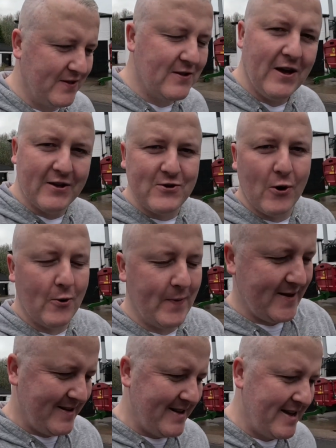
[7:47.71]
and
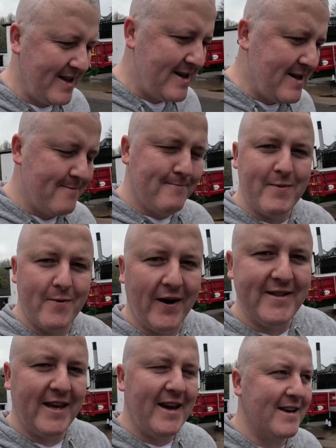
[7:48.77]
comment, maybe
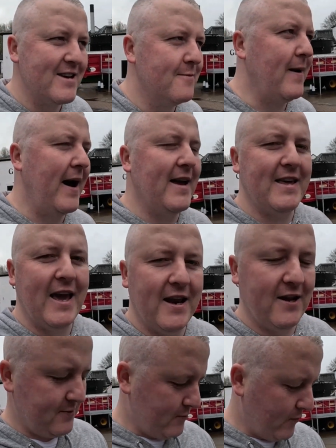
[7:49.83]
one day I can come back and get it.